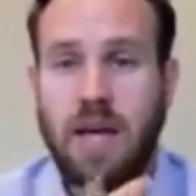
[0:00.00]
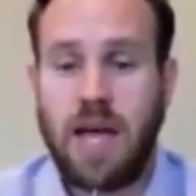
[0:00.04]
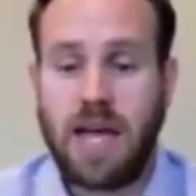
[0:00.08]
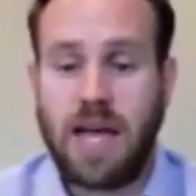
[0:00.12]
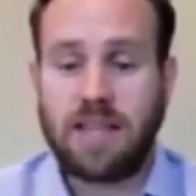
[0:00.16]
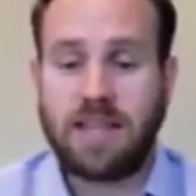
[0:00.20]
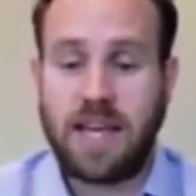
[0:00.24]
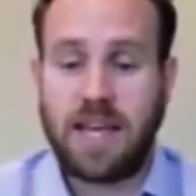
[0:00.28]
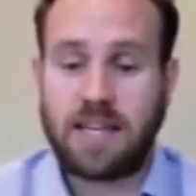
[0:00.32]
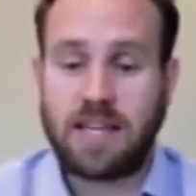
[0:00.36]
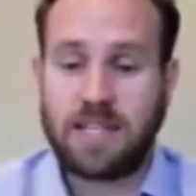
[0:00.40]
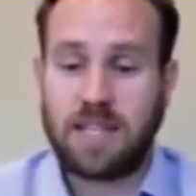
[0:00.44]

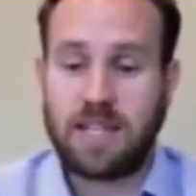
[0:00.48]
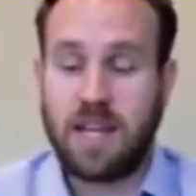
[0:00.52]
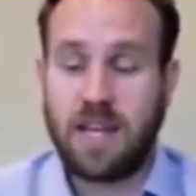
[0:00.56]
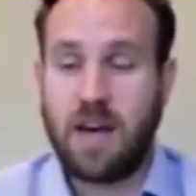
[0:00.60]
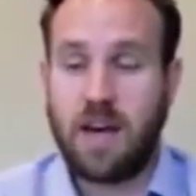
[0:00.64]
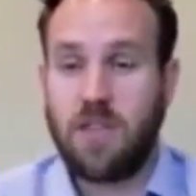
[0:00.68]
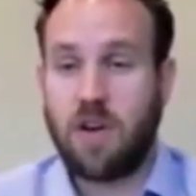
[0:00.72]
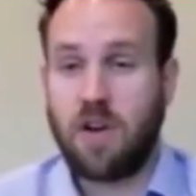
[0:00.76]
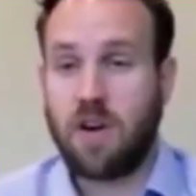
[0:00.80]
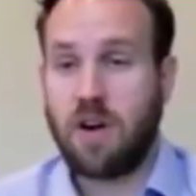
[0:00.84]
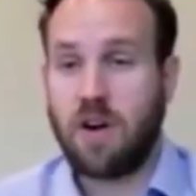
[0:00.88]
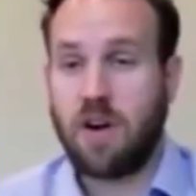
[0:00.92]
It takes
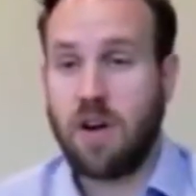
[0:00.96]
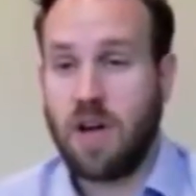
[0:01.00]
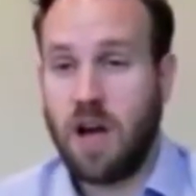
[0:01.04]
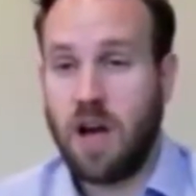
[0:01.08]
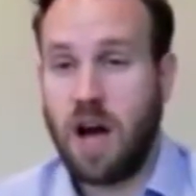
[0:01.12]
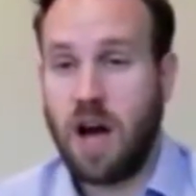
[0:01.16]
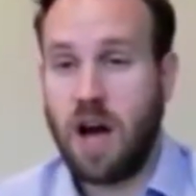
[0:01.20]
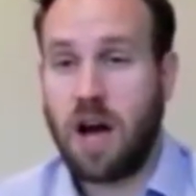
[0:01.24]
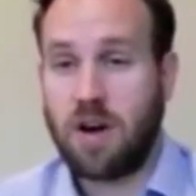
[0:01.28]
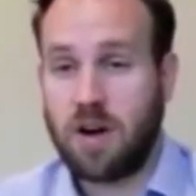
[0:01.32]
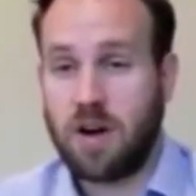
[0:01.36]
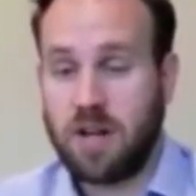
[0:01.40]
another
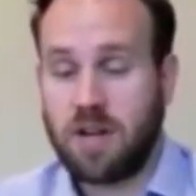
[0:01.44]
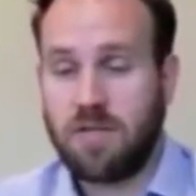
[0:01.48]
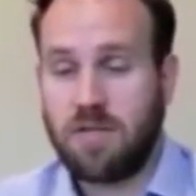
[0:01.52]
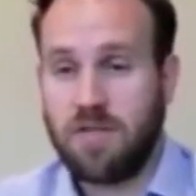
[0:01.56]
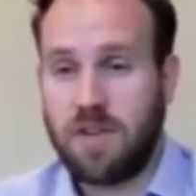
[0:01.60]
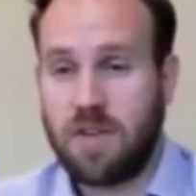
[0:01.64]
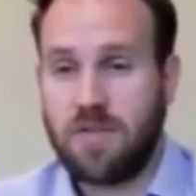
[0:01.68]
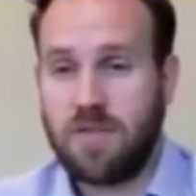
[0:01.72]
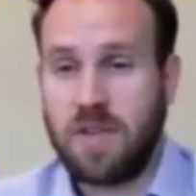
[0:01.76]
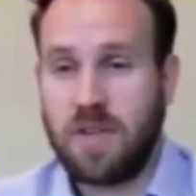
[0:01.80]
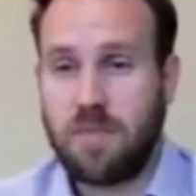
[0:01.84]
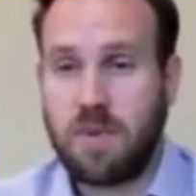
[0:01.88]

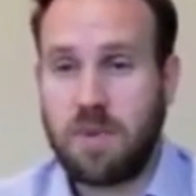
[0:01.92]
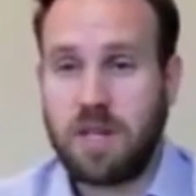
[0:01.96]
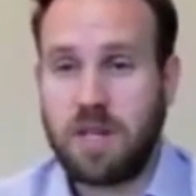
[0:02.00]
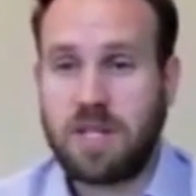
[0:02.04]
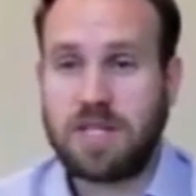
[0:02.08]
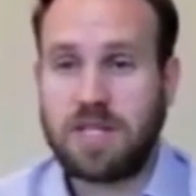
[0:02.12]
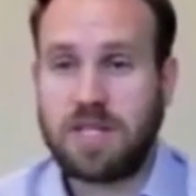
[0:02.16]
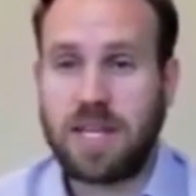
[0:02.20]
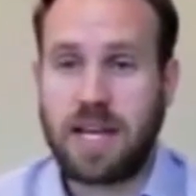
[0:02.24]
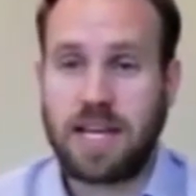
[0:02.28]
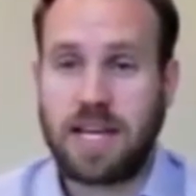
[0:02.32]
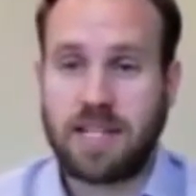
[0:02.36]
150
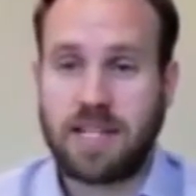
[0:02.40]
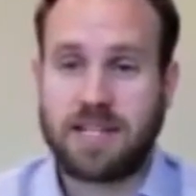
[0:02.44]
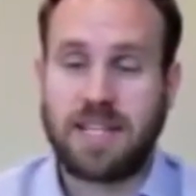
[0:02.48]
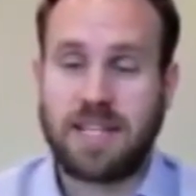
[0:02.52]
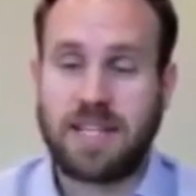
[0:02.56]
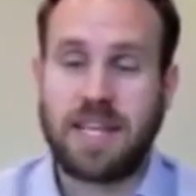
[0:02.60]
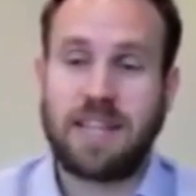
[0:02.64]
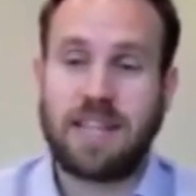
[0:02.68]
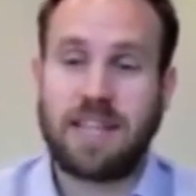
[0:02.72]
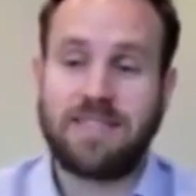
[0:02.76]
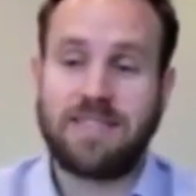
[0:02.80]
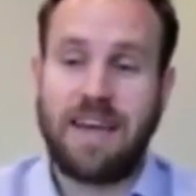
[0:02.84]
milliseconds
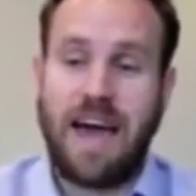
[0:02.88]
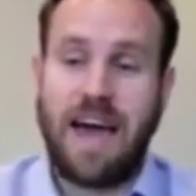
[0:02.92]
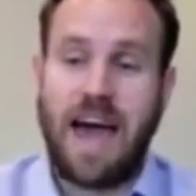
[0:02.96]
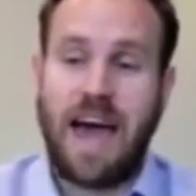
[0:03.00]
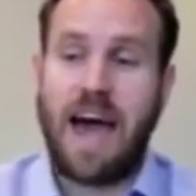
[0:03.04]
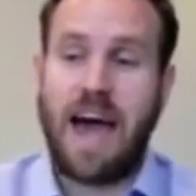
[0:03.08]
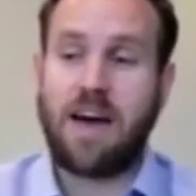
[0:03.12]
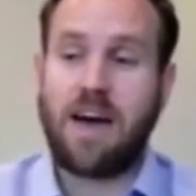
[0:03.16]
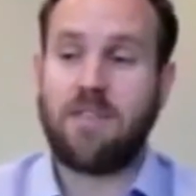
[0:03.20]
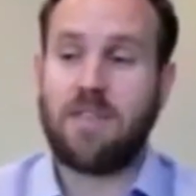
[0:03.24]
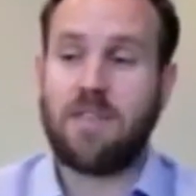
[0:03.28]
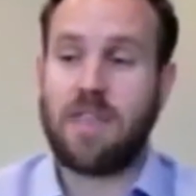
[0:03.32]
to get to
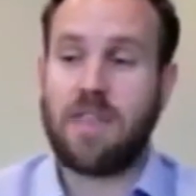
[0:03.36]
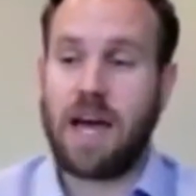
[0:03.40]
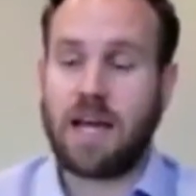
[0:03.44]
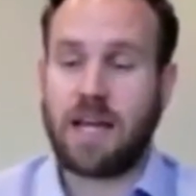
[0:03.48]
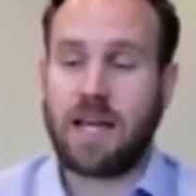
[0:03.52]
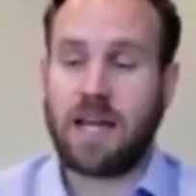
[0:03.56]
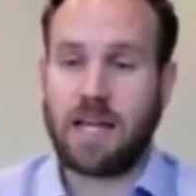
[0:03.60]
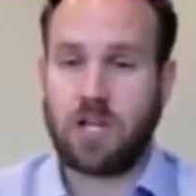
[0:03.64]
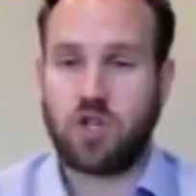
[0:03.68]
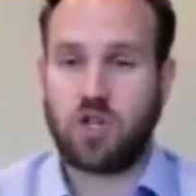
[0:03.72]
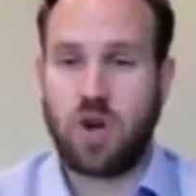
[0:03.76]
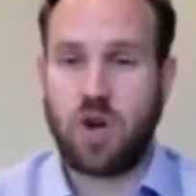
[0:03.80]
half of
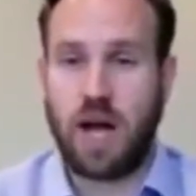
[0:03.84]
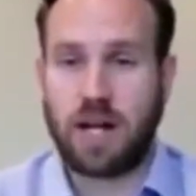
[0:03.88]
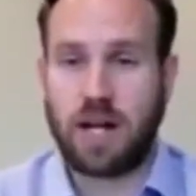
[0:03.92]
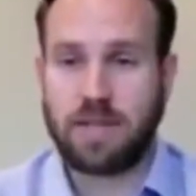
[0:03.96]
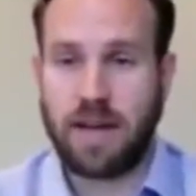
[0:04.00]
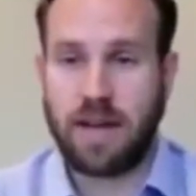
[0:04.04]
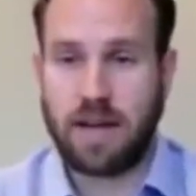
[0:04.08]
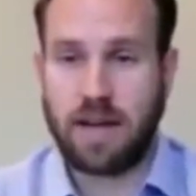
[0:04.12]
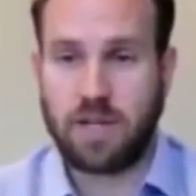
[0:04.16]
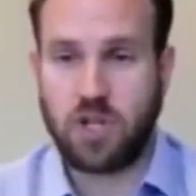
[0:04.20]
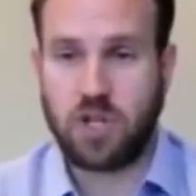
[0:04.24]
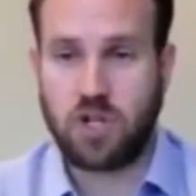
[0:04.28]
that
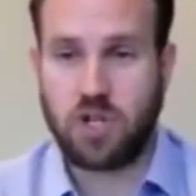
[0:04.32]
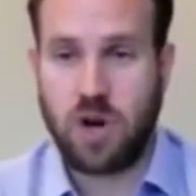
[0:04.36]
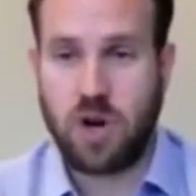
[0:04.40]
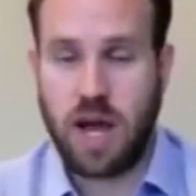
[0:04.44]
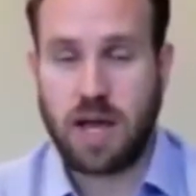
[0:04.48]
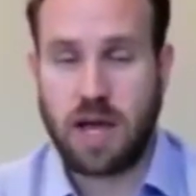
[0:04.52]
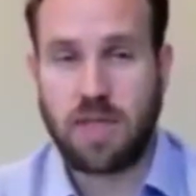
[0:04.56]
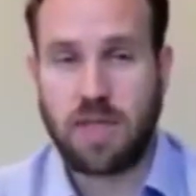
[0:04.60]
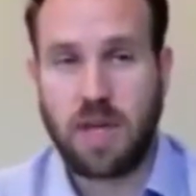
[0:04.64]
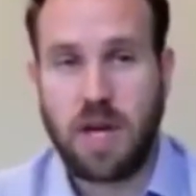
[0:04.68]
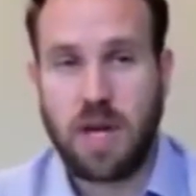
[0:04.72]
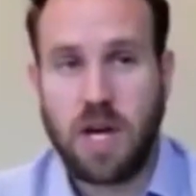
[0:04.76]
contractile
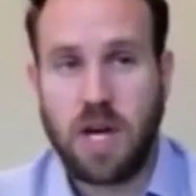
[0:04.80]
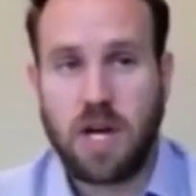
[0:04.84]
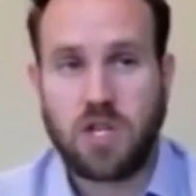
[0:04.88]
strength.